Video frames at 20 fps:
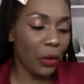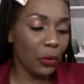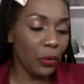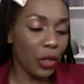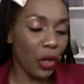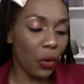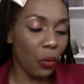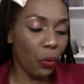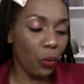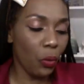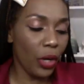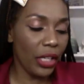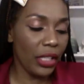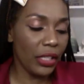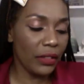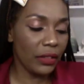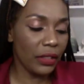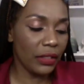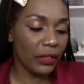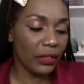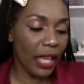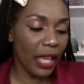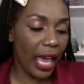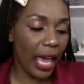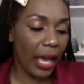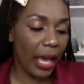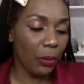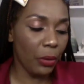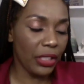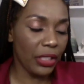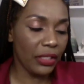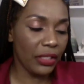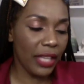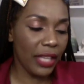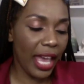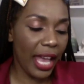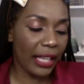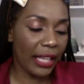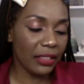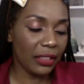know, what is the SAG? What does
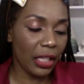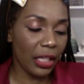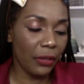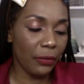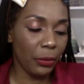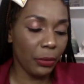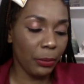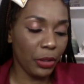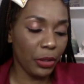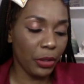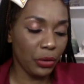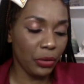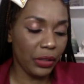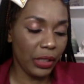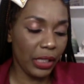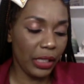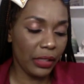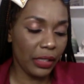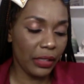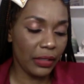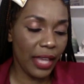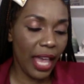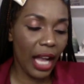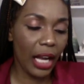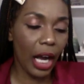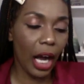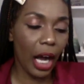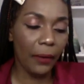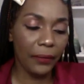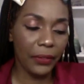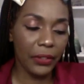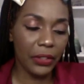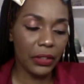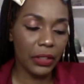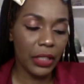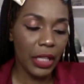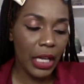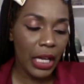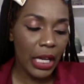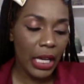SAG stand for? Because you said the SAG office
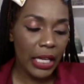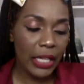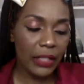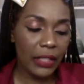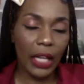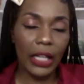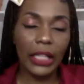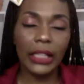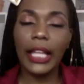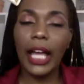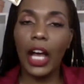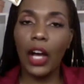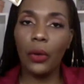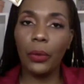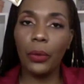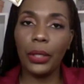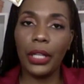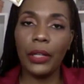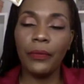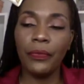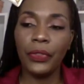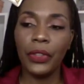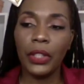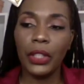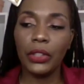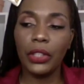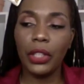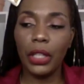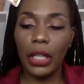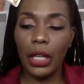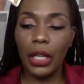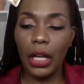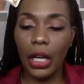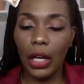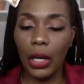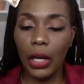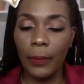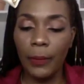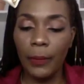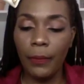is not allowing
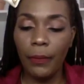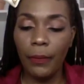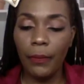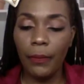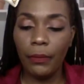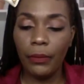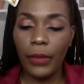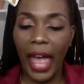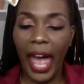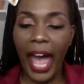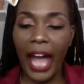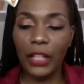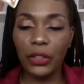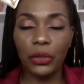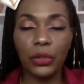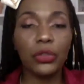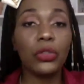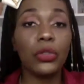actors